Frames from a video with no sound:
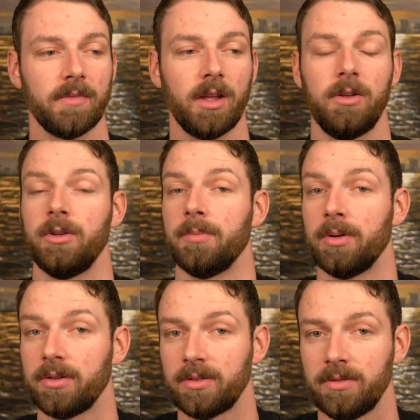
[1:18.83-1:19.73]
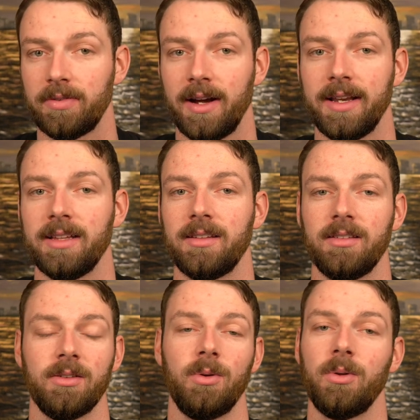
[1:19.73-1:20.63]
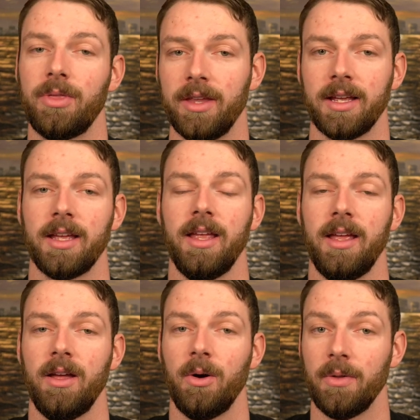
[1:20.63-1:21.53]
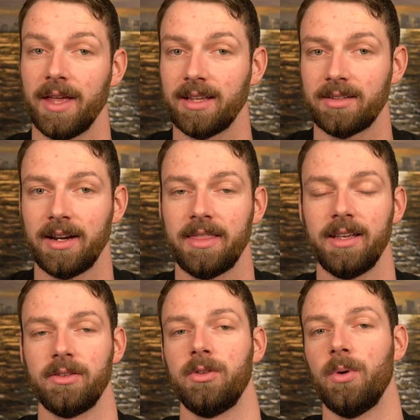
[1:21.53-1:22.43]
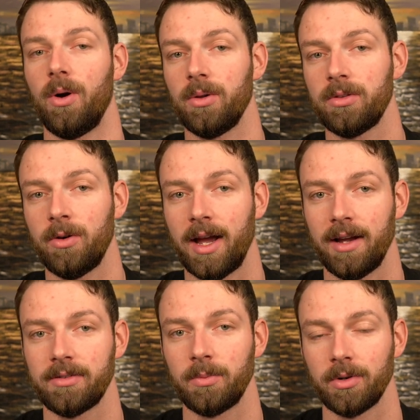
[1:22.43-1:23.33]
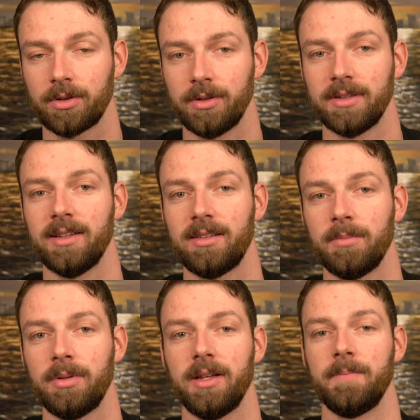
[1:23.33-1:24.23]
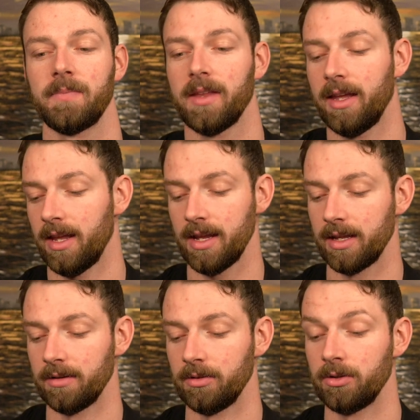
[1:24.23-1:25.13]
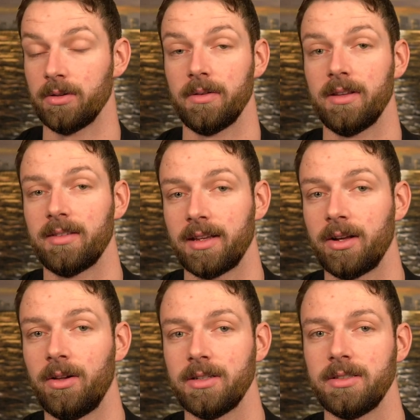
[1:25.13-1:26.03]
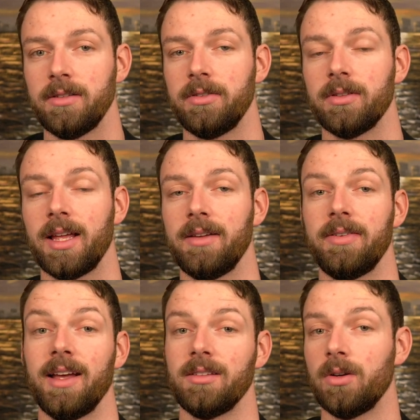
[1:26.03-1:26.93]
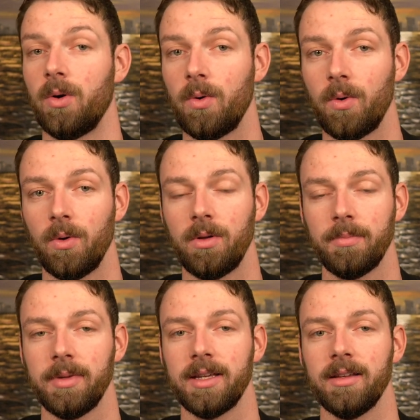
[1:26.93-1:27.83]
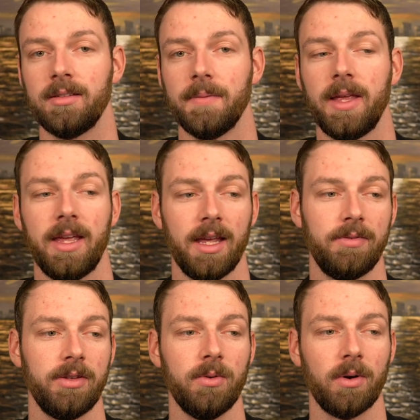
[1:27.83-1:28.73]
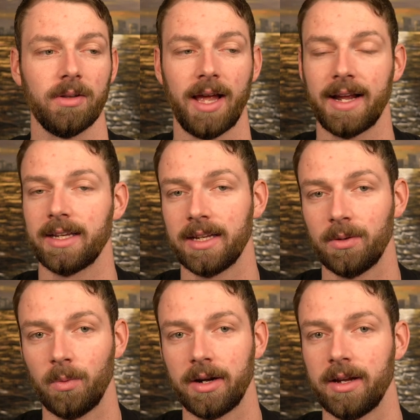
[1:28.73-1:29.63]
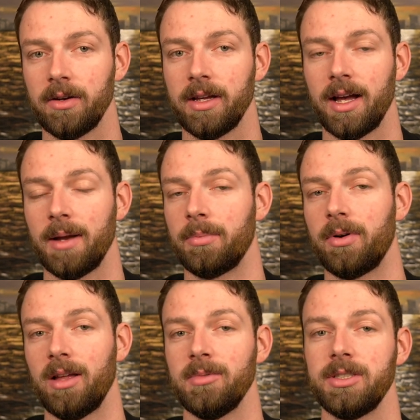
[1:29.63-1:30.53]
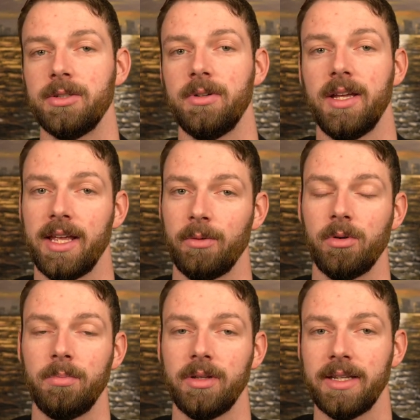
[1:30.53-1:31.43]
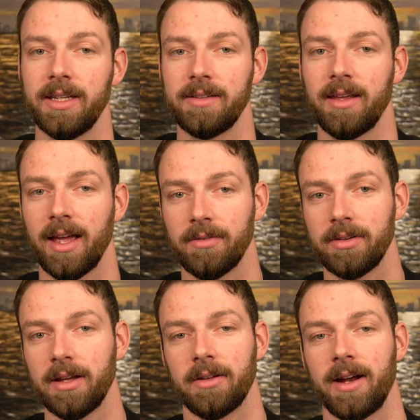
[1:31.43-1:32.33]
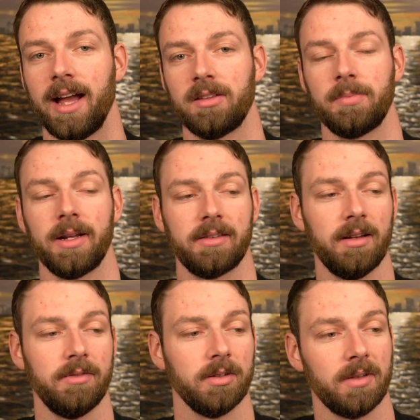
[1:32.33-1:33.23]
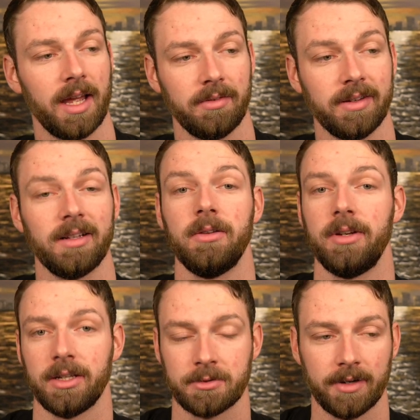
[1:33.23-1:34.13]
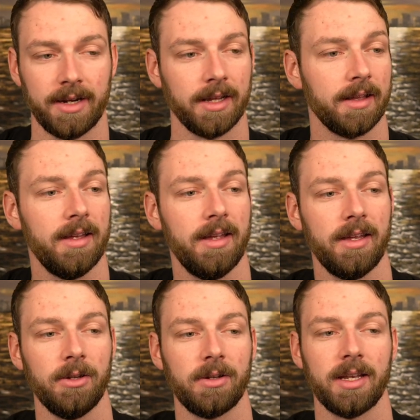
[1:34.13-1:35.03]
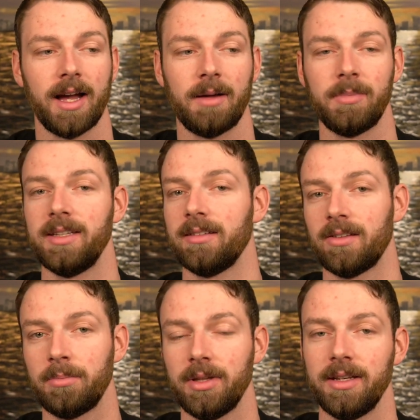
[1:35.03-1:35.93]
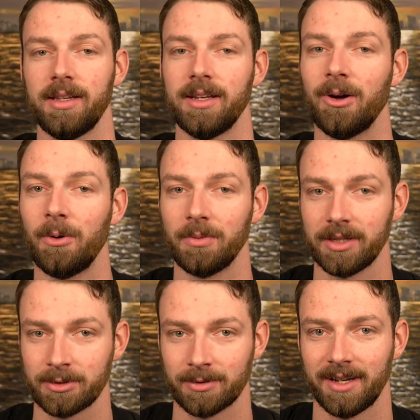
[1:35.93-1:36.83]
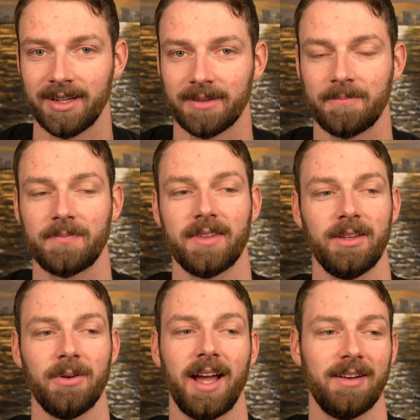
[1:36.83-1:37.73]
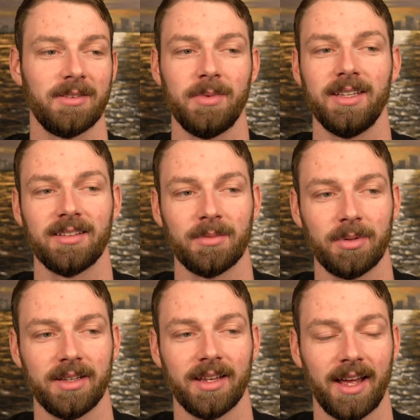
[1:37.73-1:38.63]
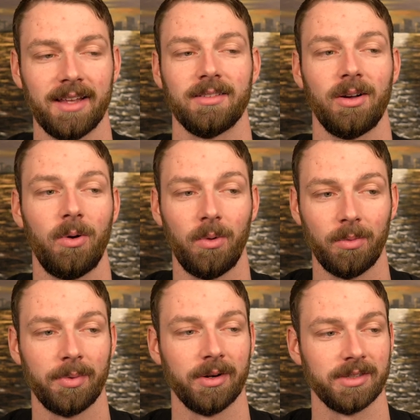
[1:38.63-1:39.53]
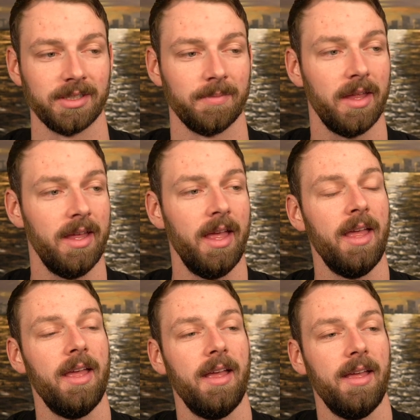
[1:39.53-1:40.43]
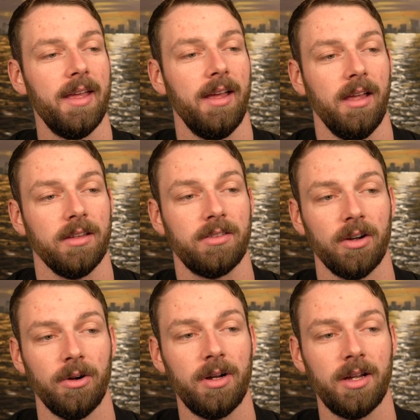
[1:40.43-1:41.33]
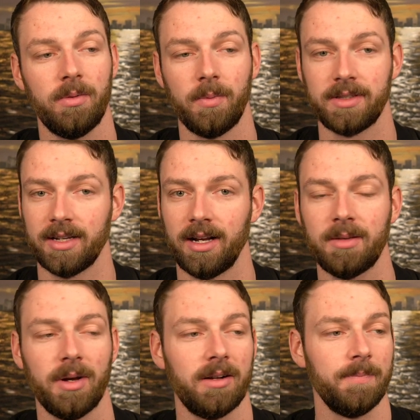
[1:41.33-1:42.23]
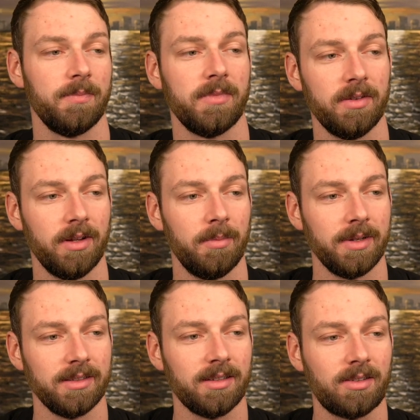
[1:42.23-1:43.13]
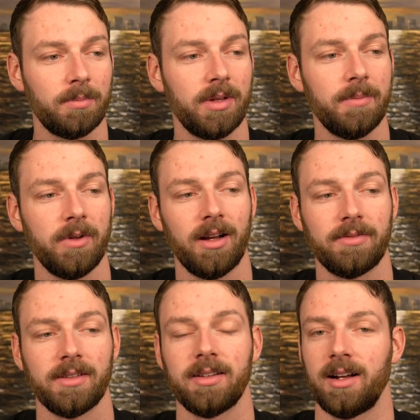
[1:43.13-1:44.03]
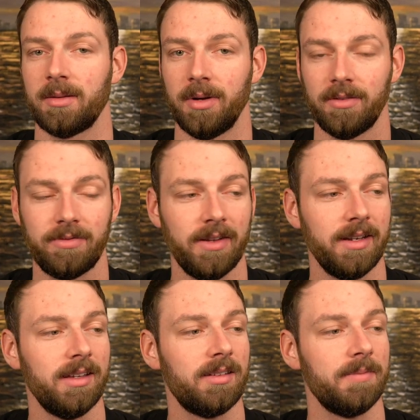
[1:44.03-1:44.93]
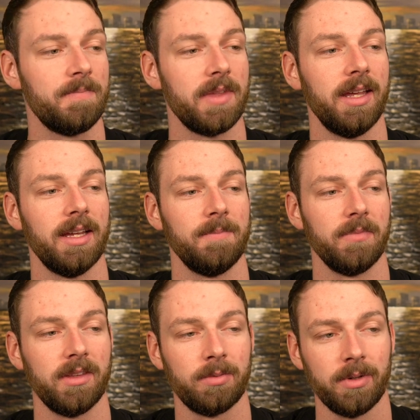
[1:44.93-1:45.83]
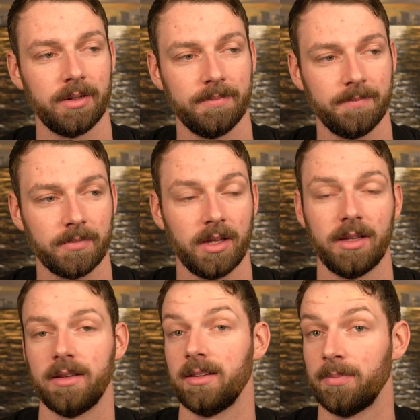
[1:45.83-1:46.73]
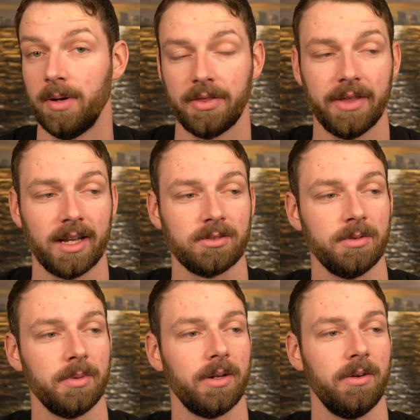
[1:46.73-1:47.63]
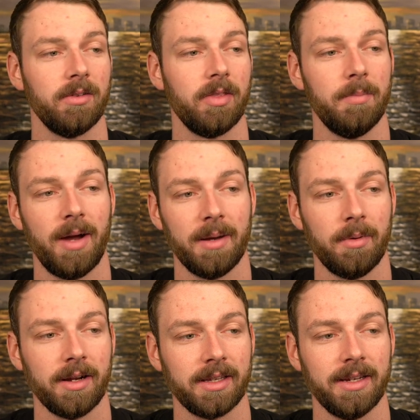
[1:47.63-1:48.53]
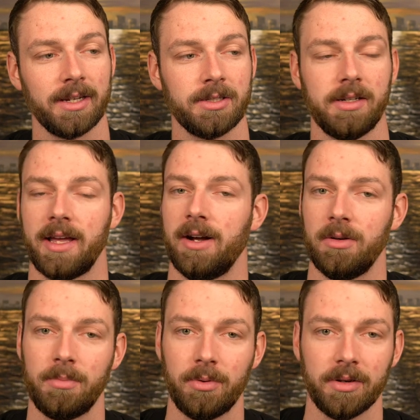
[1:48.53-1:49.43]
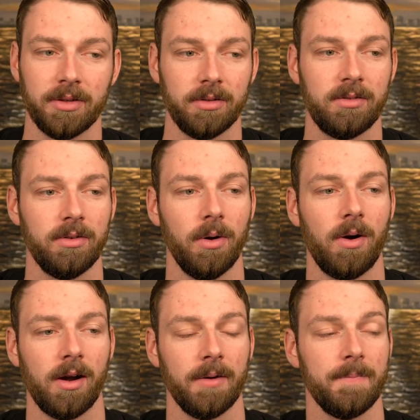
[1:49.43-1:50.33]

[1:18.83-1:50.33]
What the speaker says: your personal finances, the whole thing. On that side of things, you also have to work on discipline and the psychology of your life as a whole. Because if you are lacking in one area, I promise you, it will bleed into every other aspect of your life, including trading. You cannot be disciplined in only trading. You have to be disciplined as a whole person. So when we talk about developing discipline, we often talk about fitness. And this week and this month, actually, we're going over the mind-body connection and how important those two are.